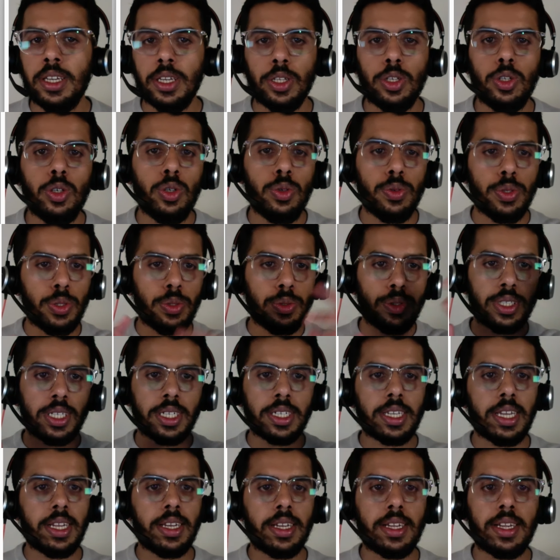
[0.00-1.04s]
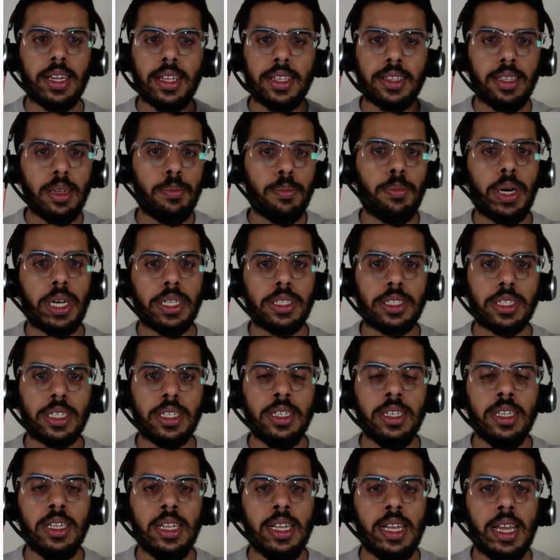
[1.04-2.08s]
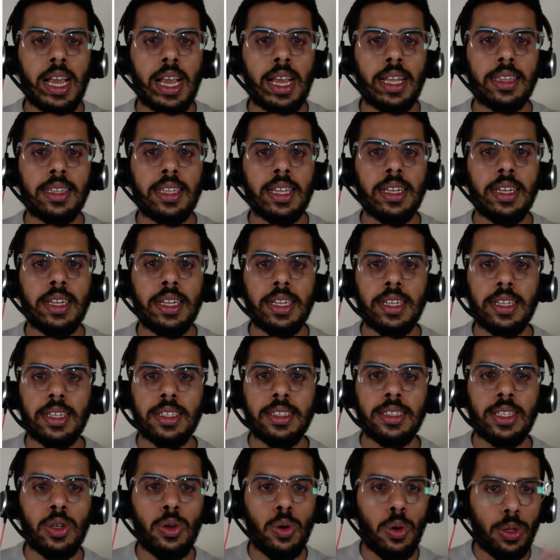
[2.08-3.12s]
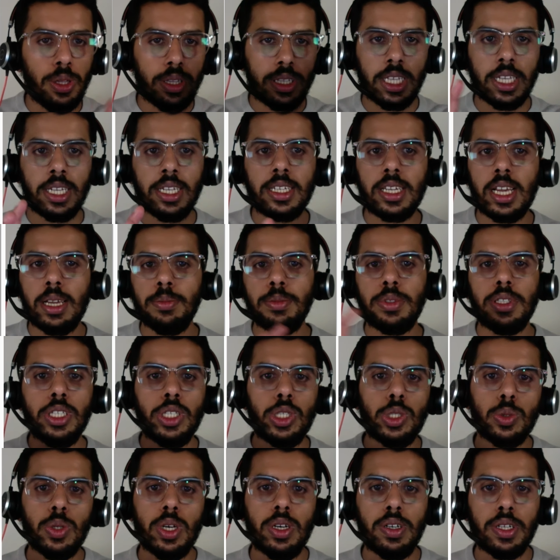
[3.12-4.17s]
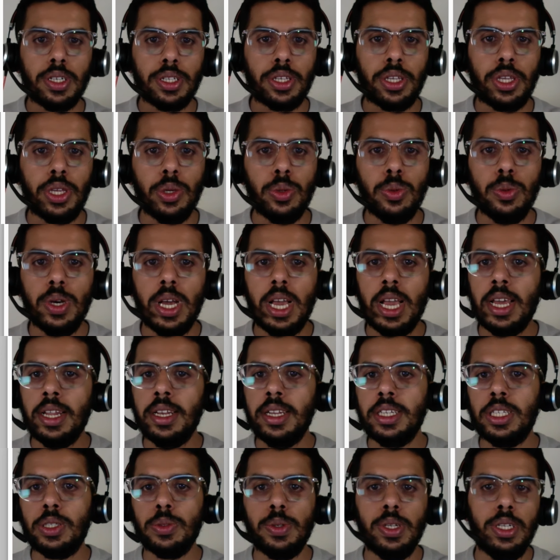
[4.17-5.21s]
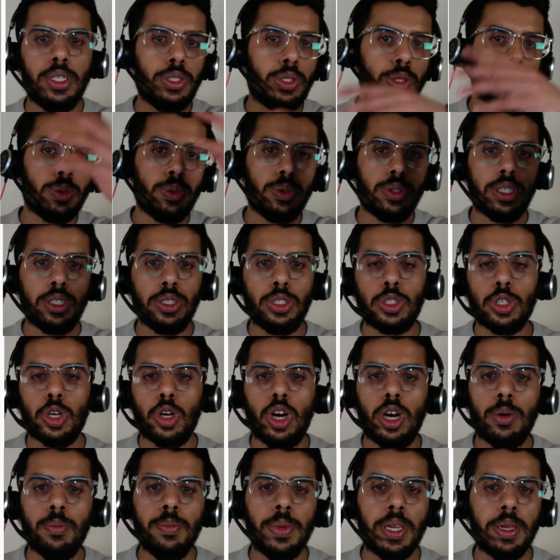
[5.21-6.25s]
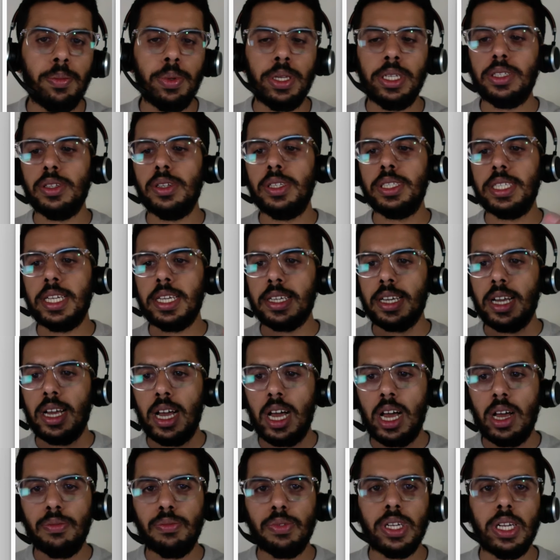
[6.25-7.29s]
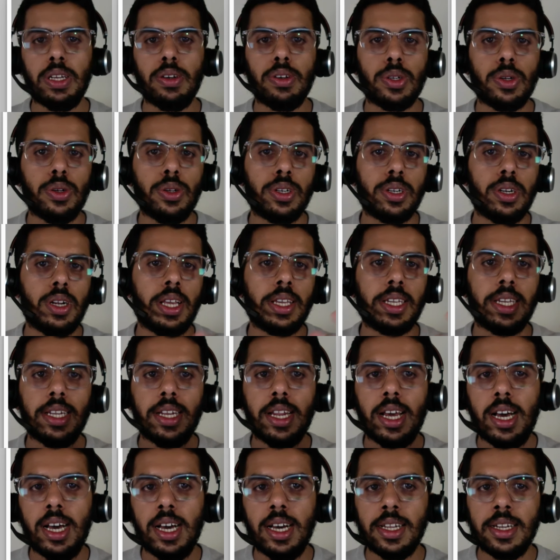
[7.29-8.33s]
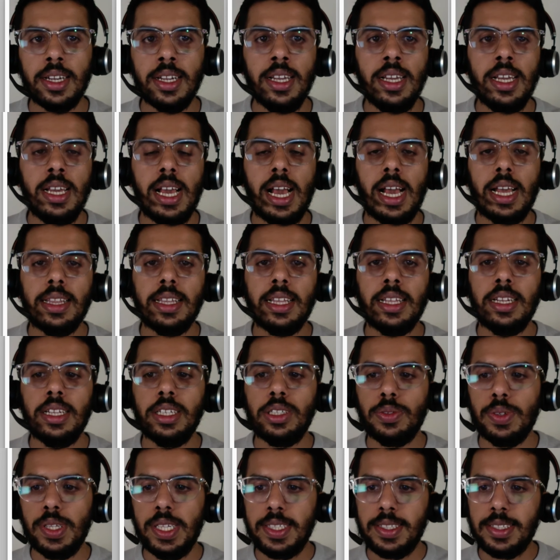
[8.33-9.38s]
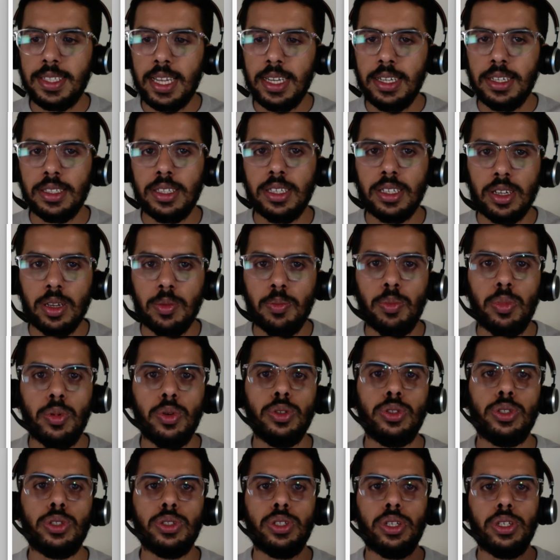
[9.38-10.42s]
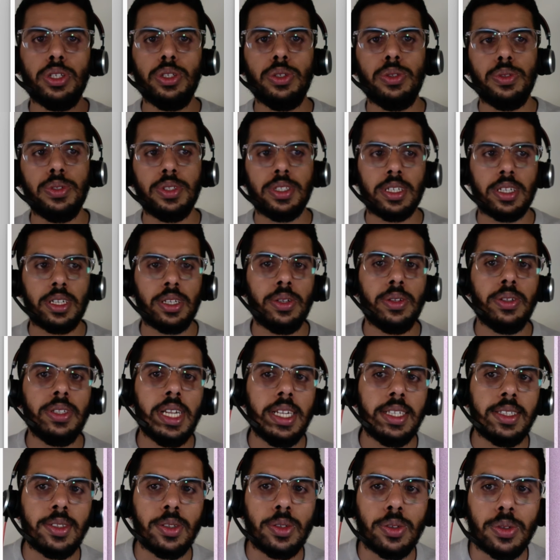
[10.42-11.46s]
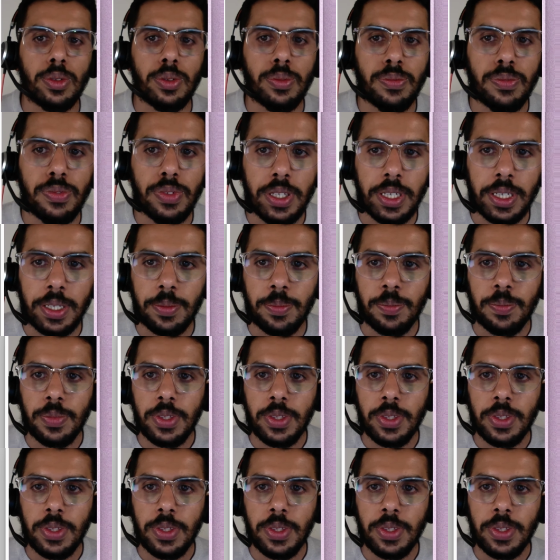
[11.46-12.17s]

user can click the button and then the whole thing comes into our queue and it will do the job. Maybe it will take a half an hour or like an hour, and then it will send the report to the user, that sort of thing.